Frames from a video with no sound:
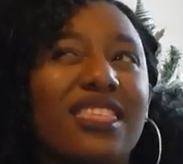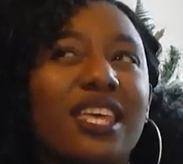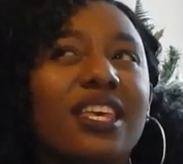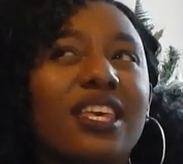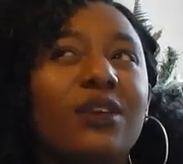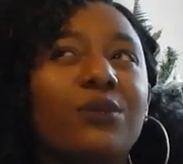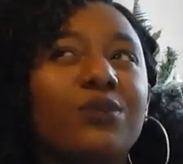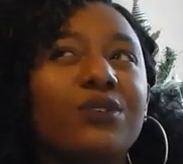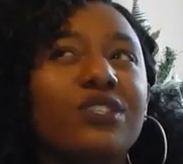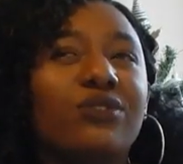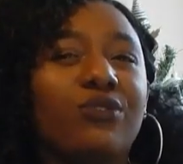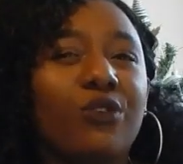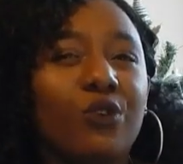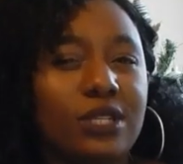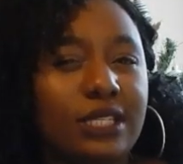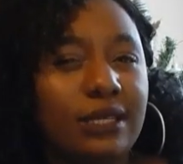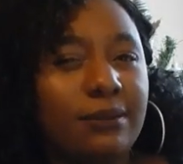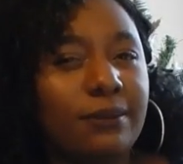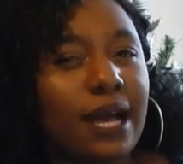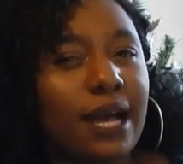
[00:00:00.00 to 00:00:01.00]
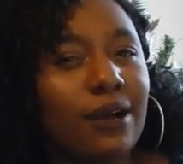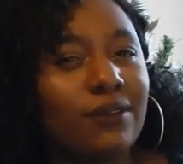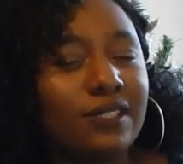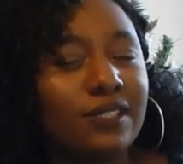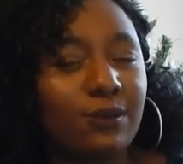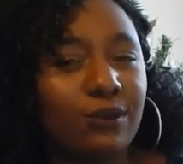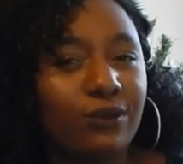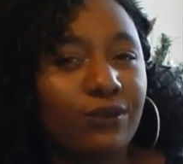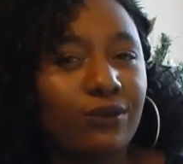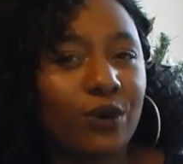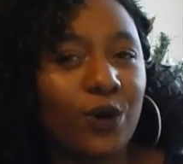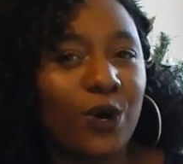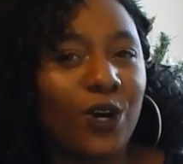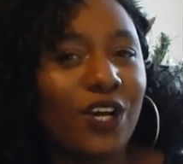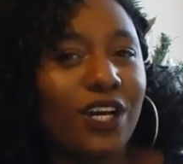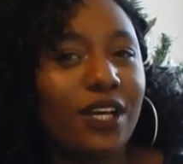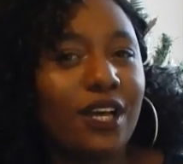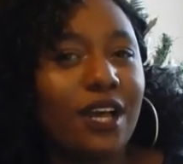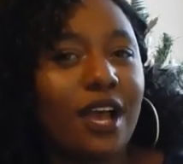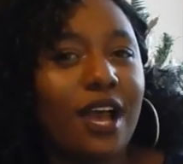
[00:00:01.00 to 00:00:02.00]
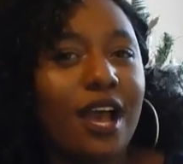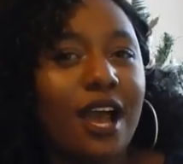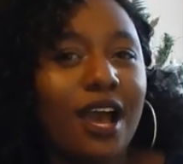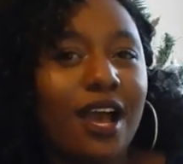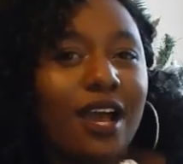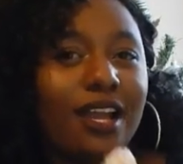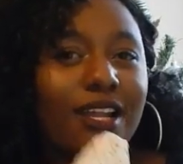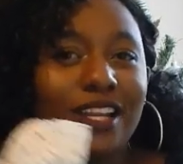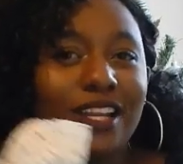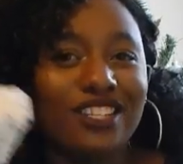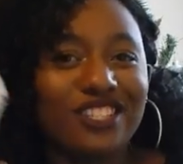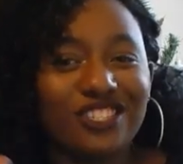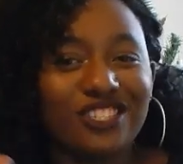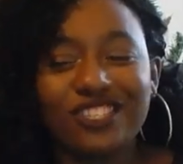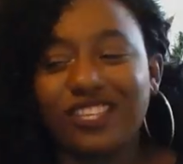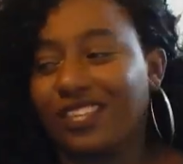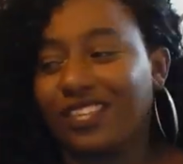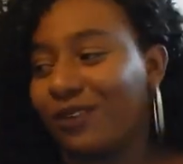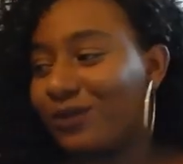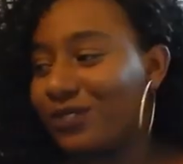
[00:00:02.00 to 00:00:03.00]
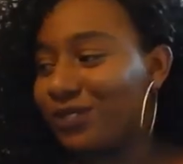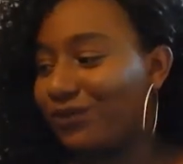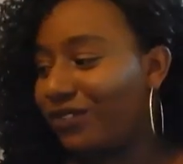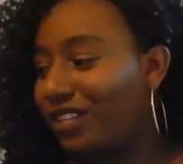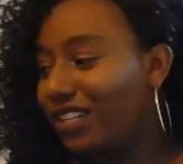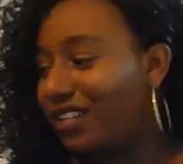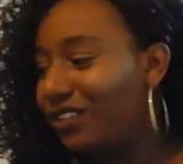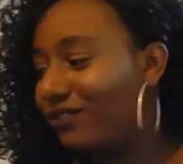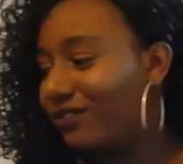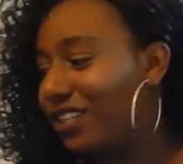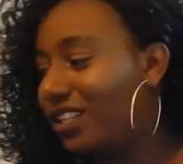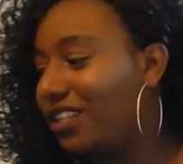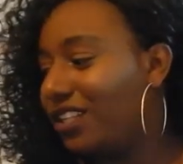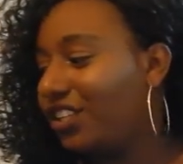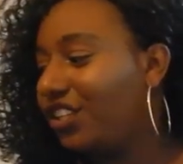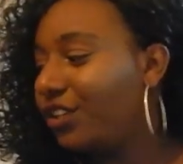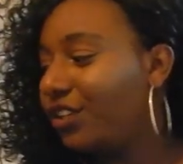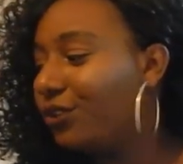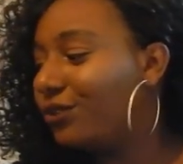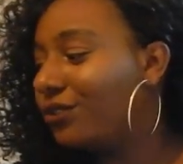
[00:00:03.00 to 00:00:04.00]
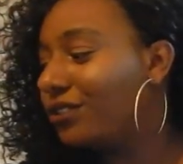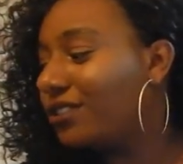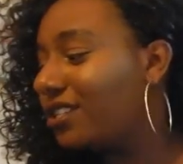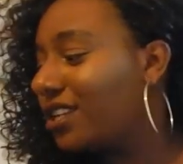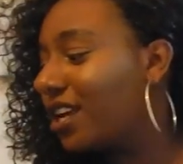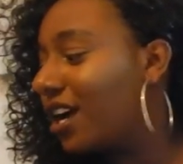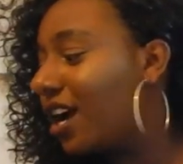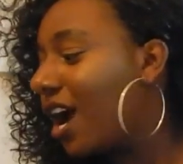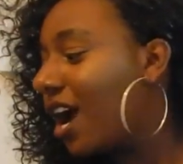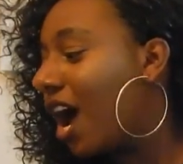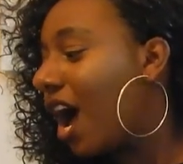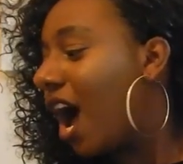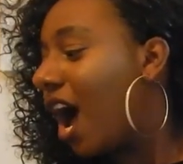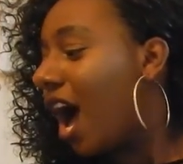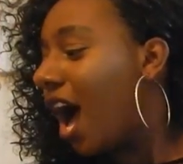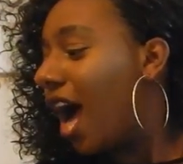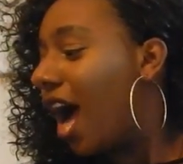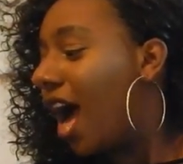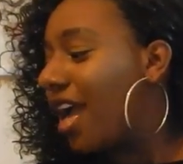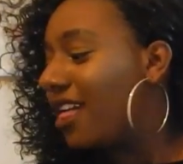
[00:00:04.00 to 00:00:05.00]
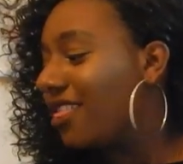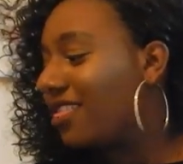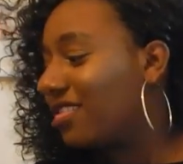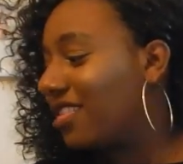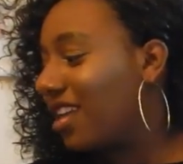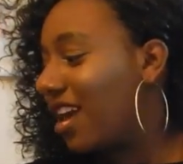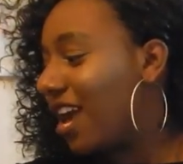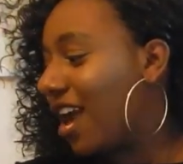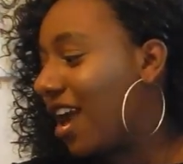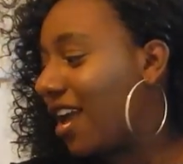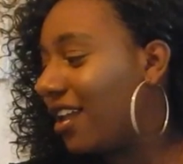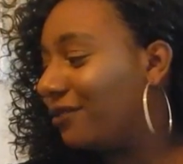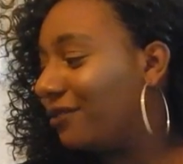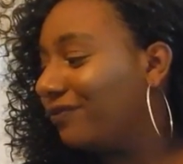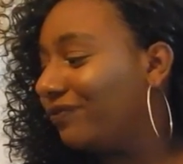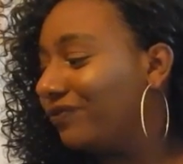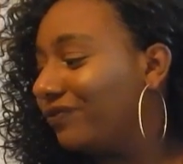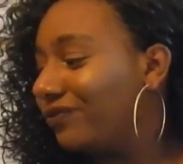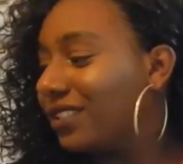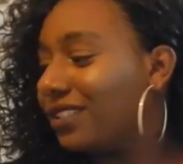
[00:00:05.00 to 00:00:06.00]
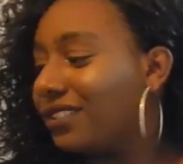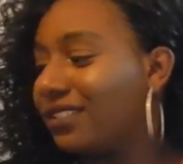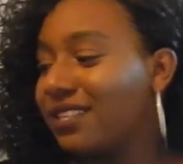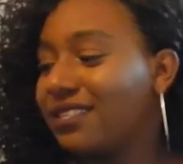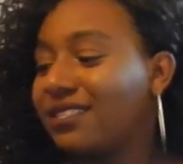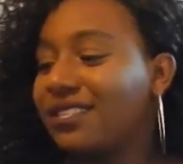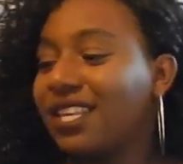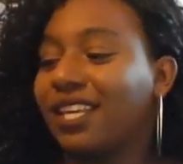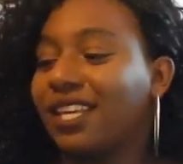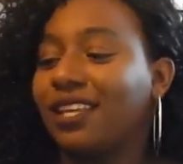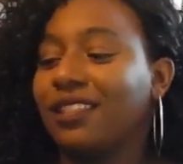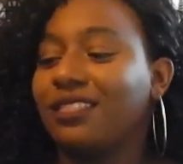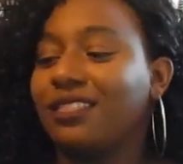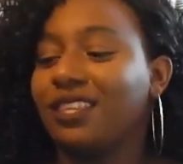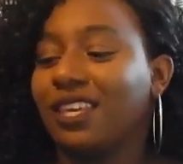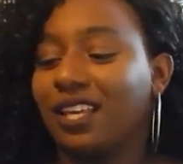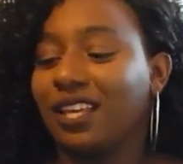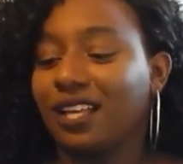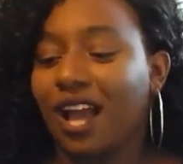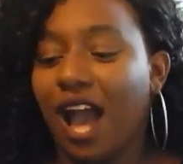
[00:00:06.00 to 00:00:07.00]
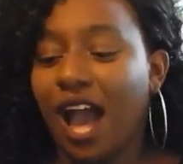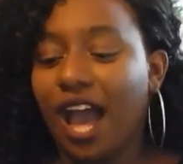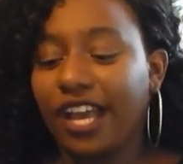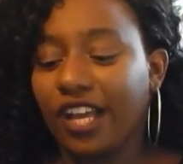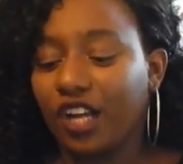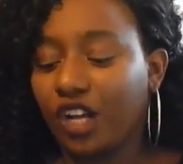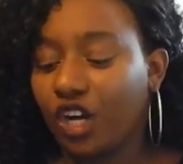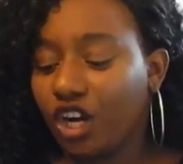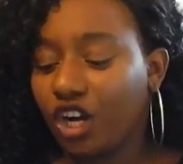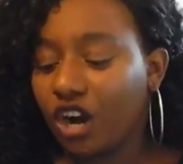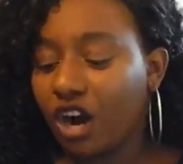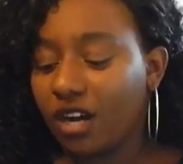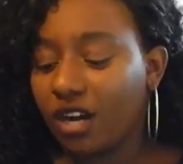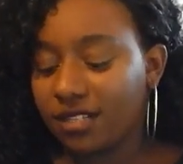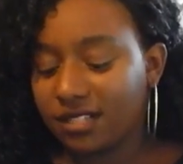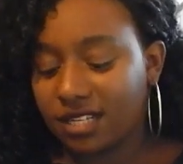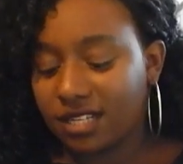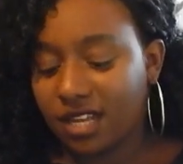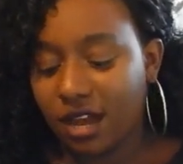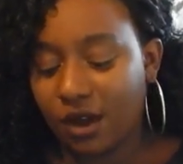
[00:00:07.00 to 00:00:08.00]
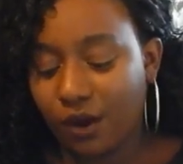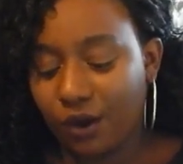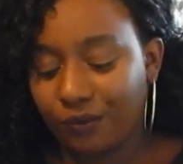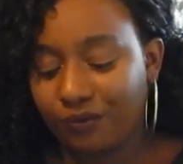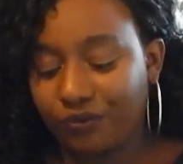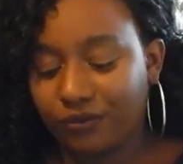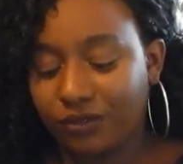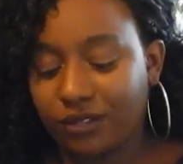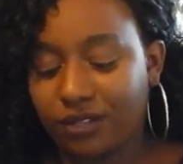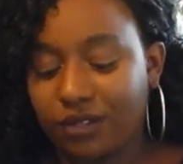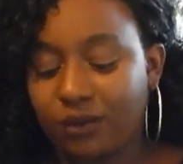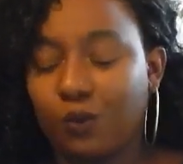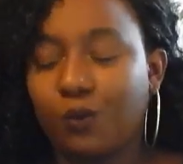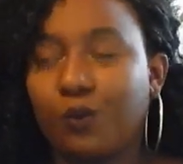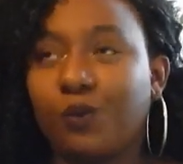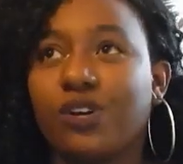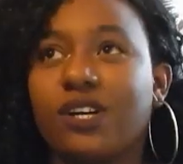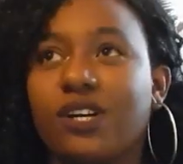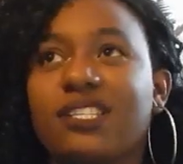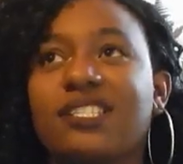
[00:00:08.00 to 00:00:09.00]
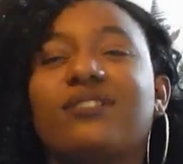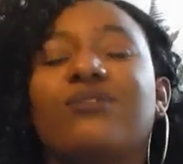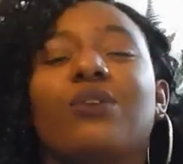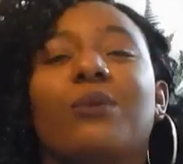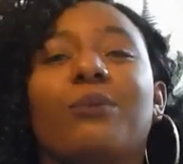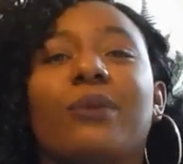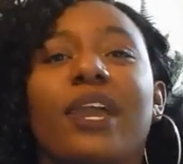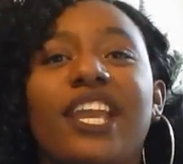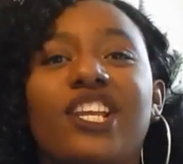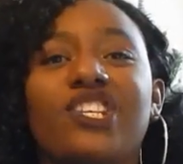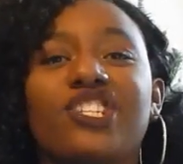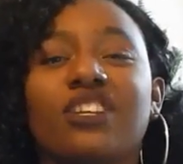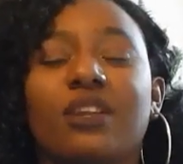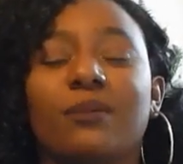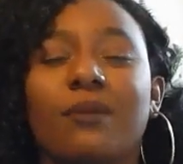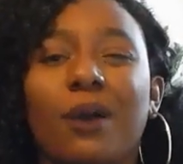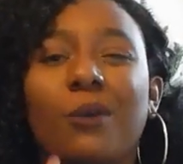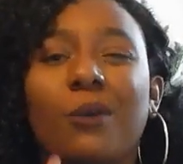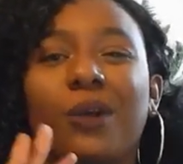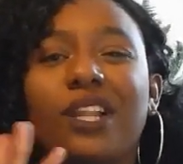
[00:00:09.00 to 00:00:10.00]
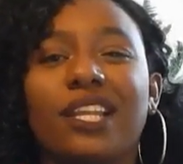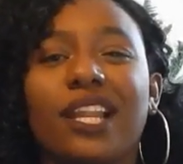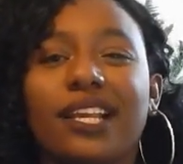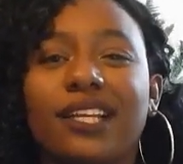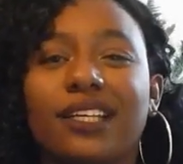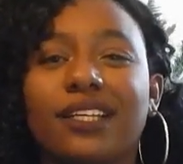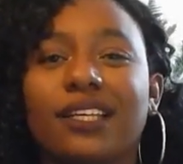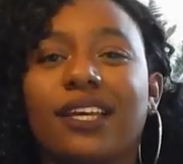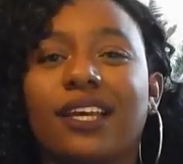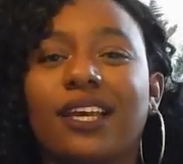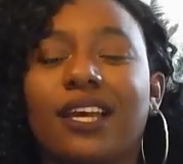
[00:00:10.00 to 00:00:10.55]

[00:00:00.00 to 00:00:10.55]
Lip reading: think it was £14 before, and I just think it was really cute. And then the second thing I got was from H&M. I went like